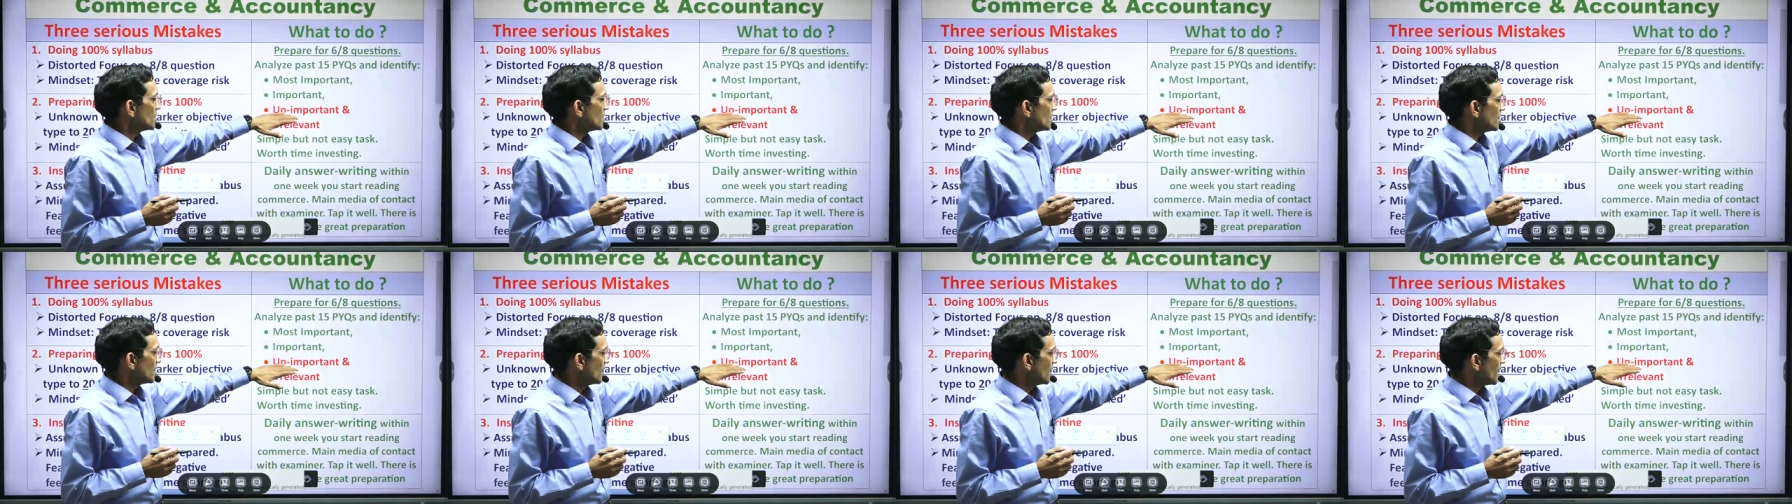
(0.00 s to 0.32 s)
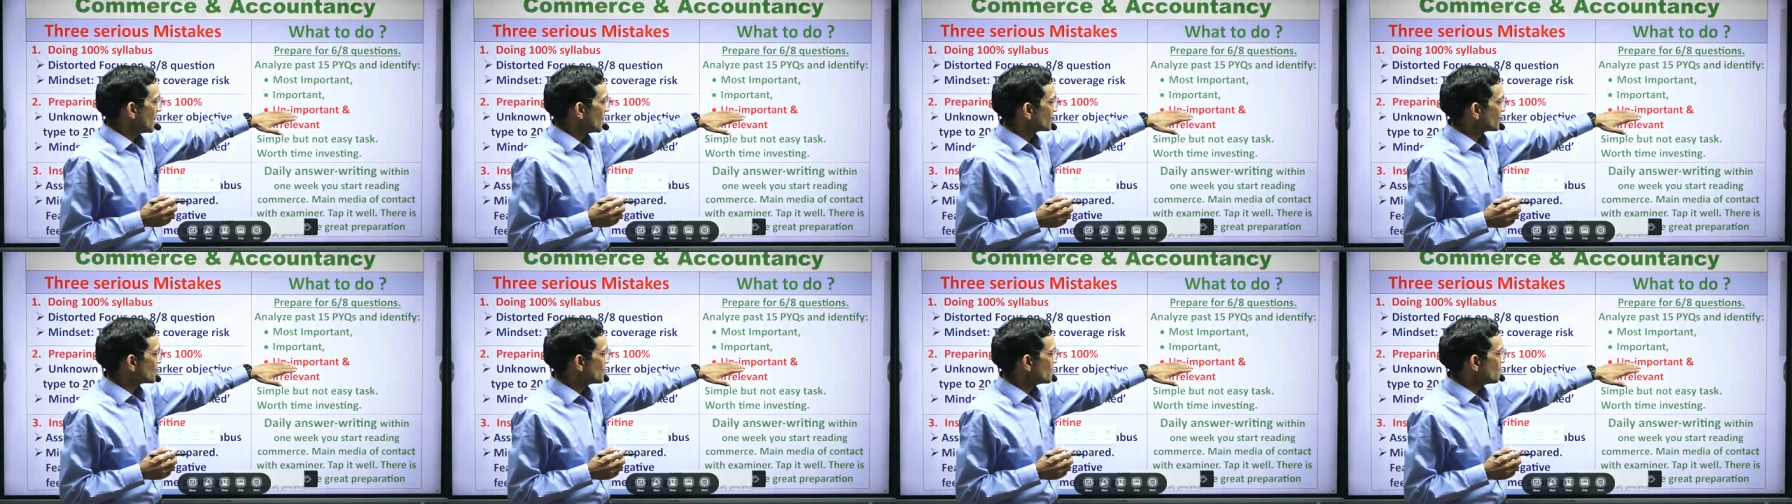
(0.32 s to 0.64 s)

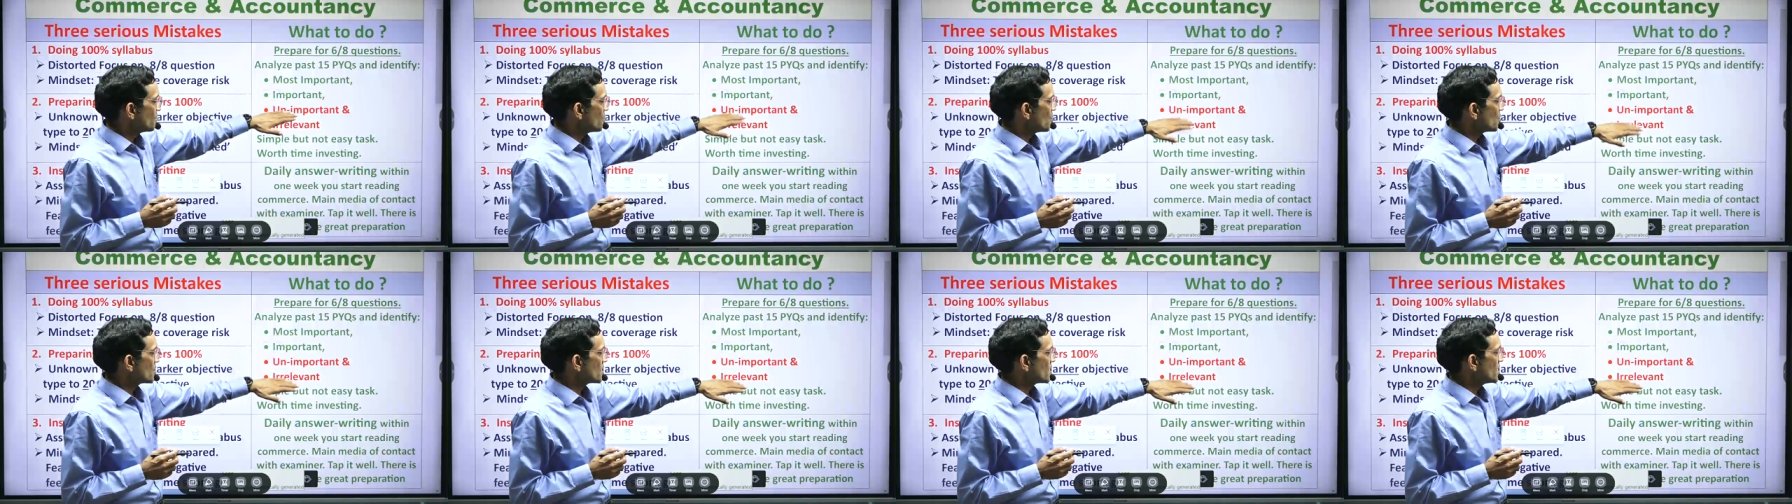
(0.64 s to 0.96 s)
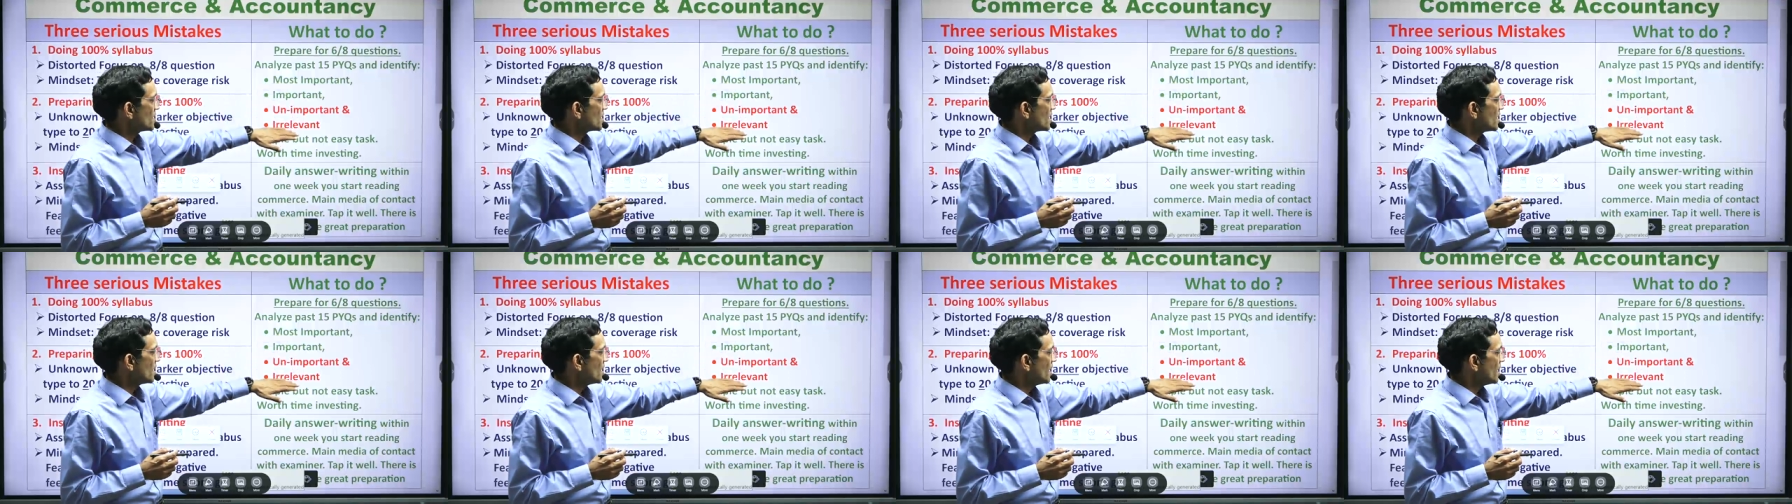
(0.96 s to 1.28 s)
less
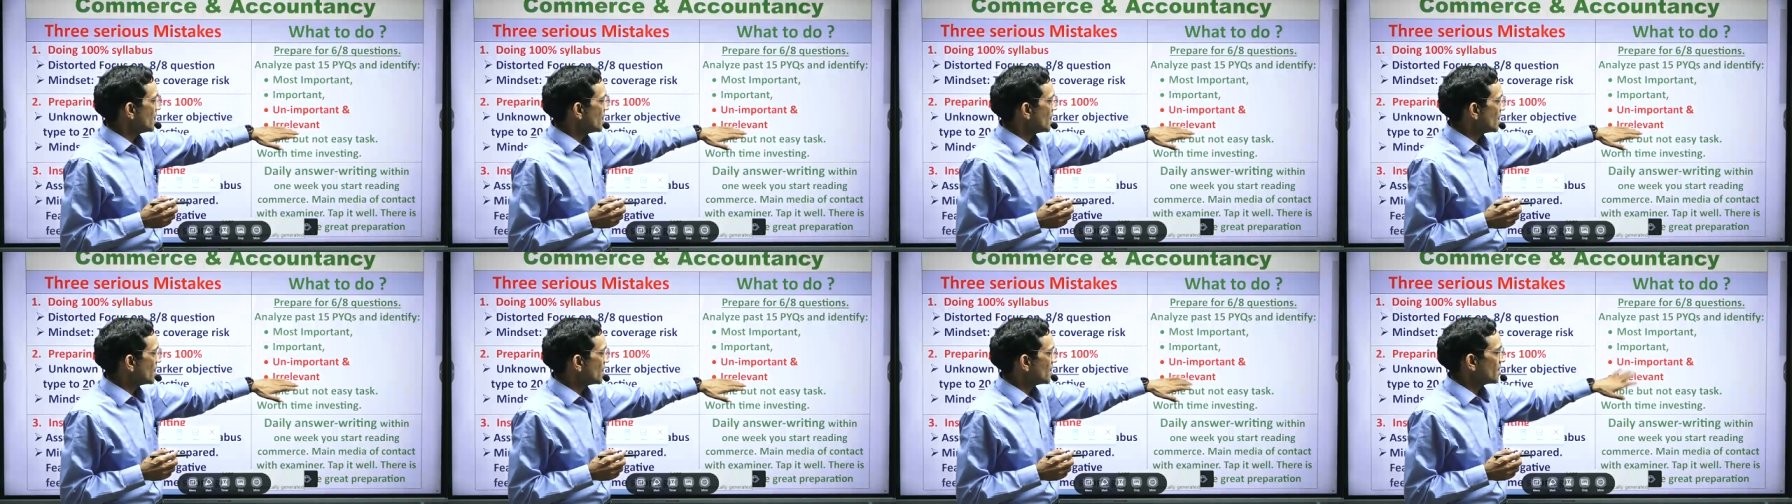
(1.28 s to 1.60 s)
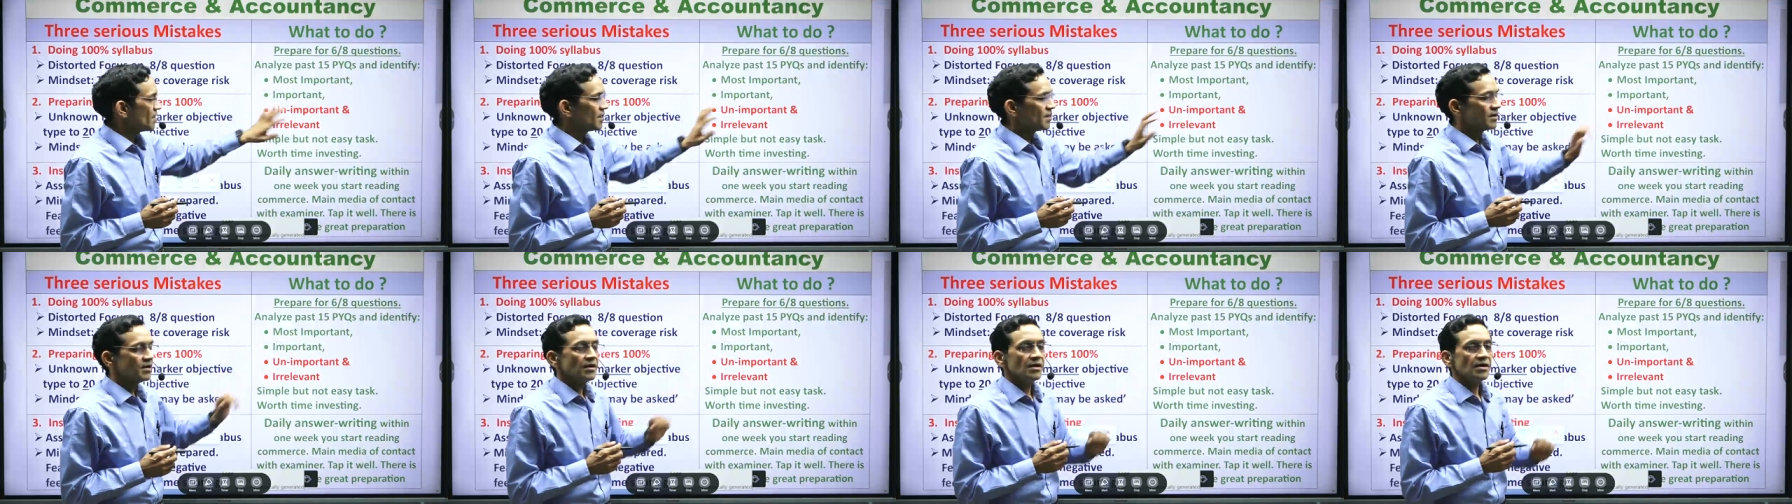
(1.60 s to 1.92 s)
important, and
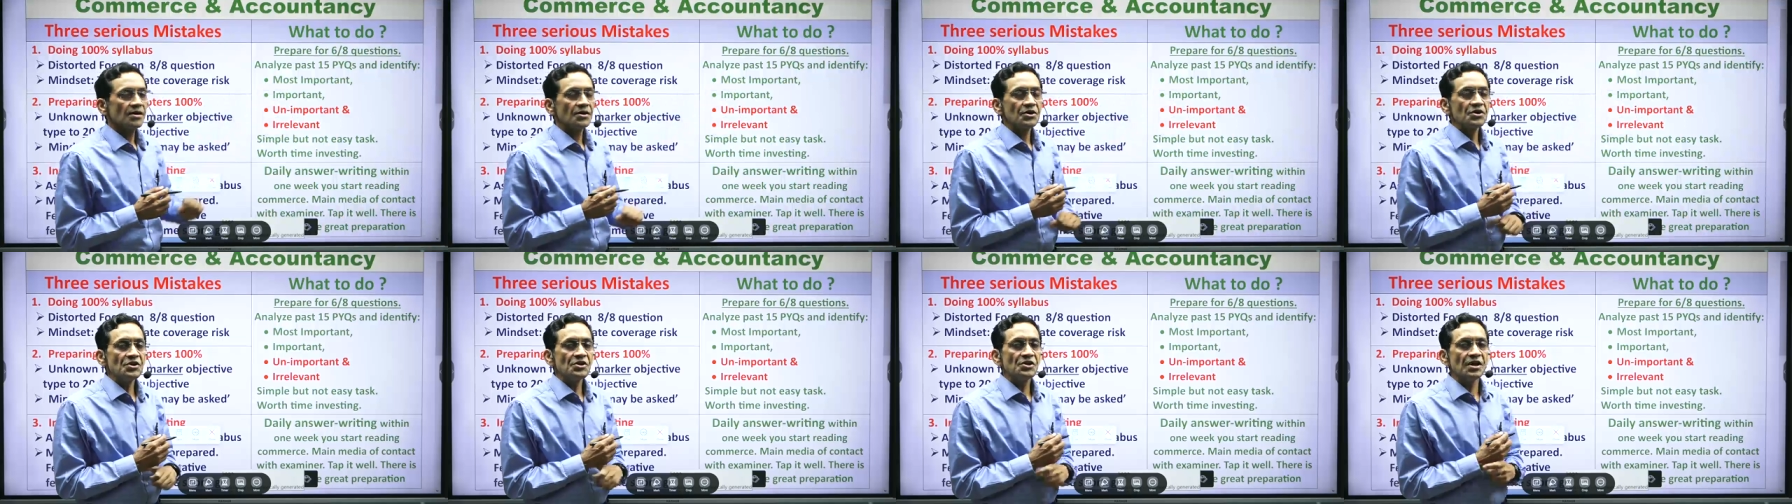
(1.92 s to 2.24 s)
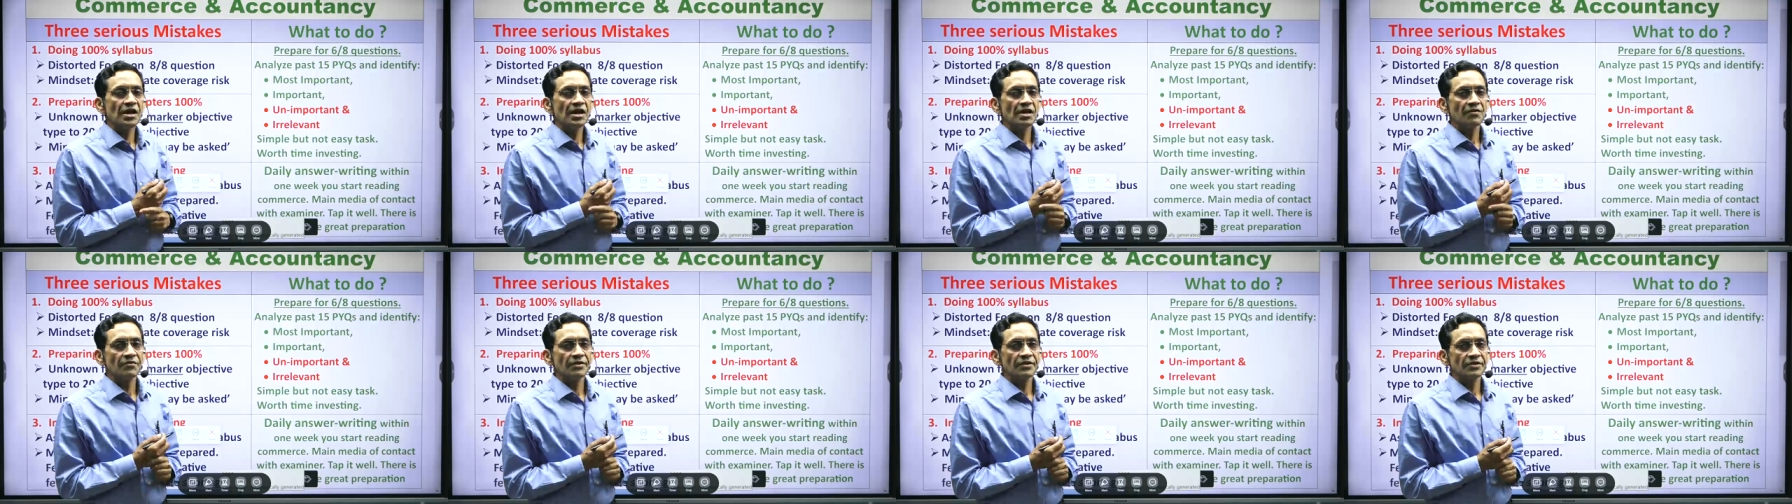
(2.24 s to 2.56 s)
uh,
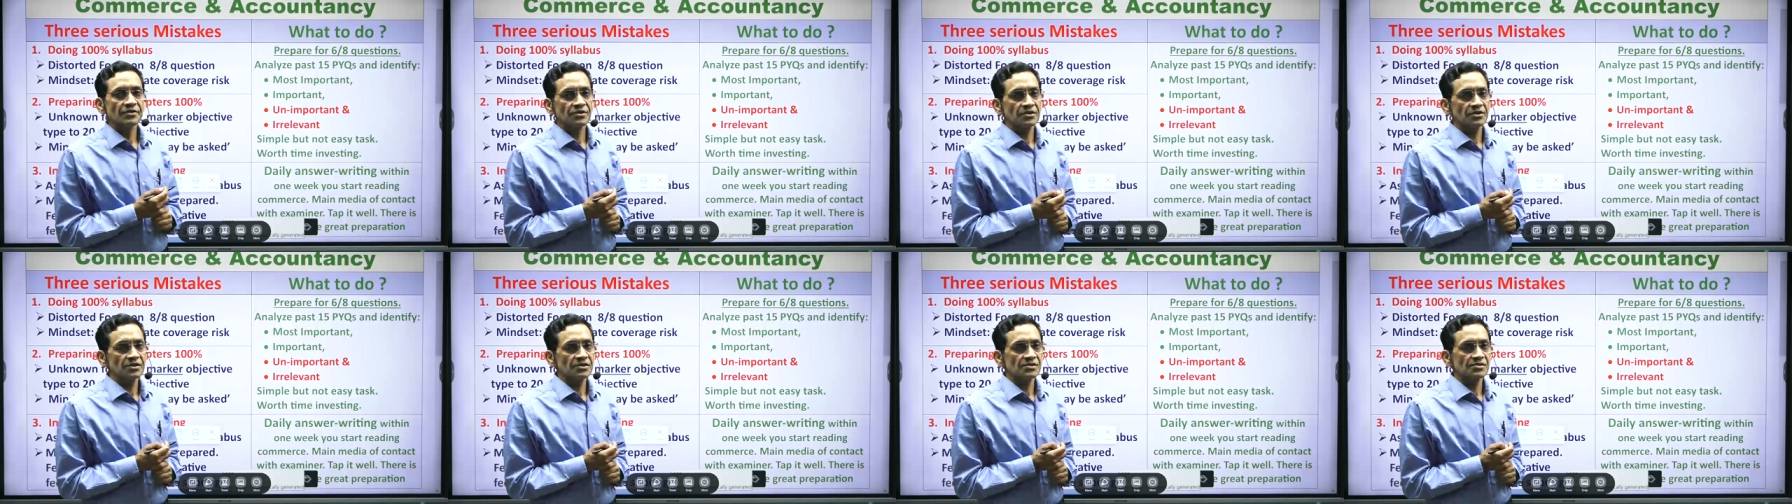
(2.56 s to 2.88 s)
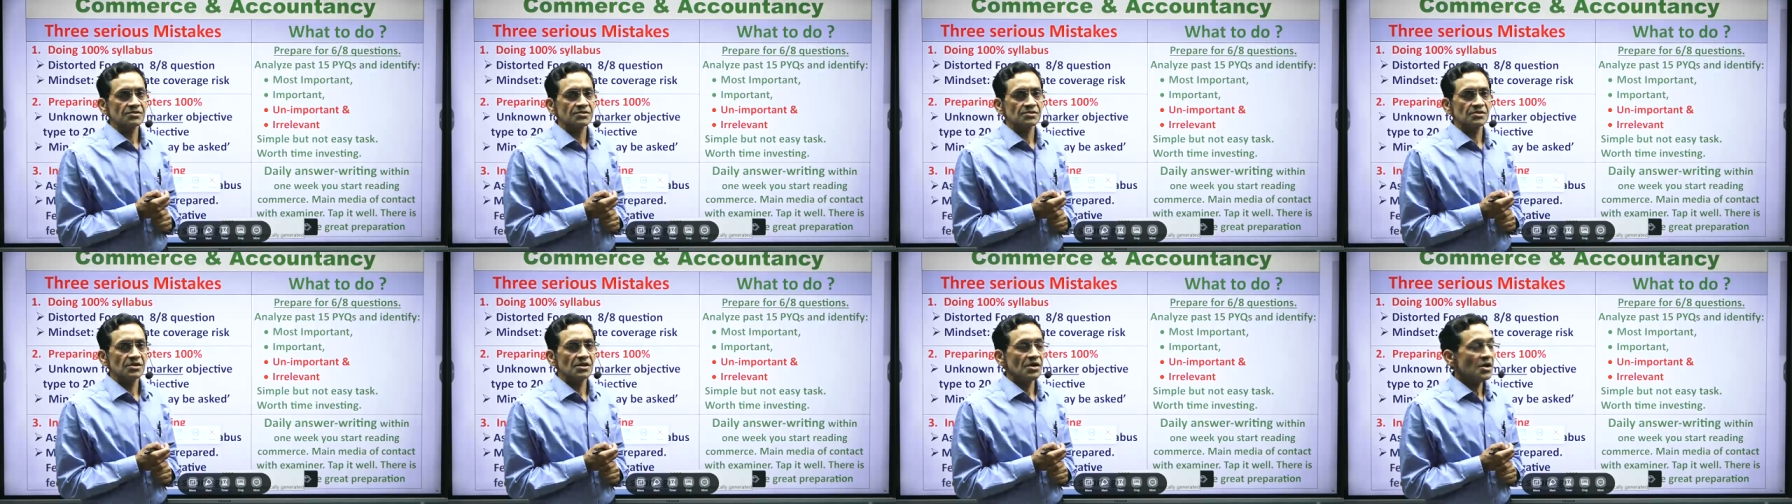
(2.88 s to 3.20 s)
irrelevant things.